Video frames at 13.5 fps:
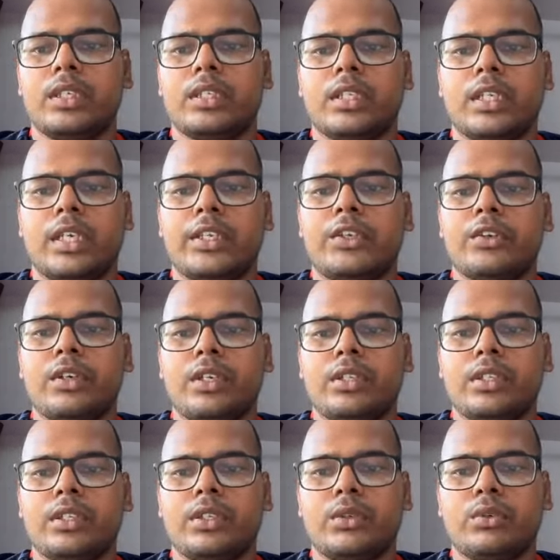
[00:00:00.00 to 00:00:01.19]
then IQR,
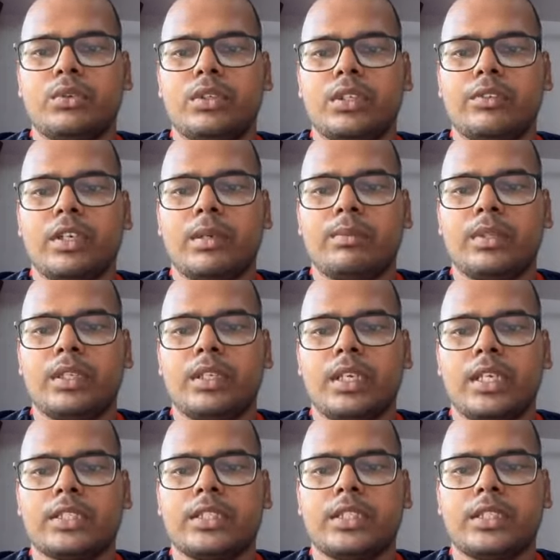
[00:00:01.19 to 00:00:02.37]
then Q25, then
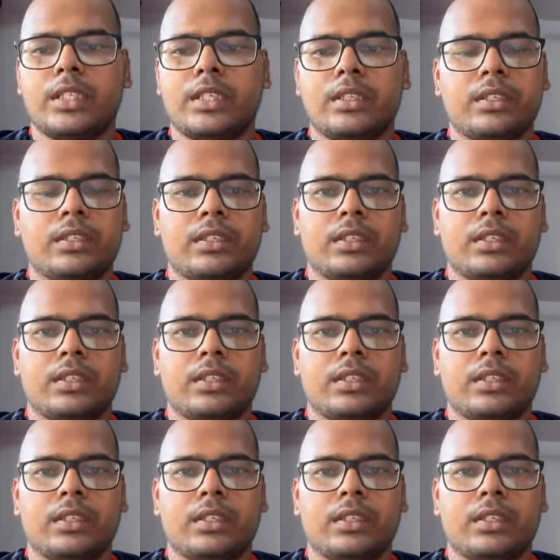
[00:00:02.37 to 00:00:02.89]
SD, then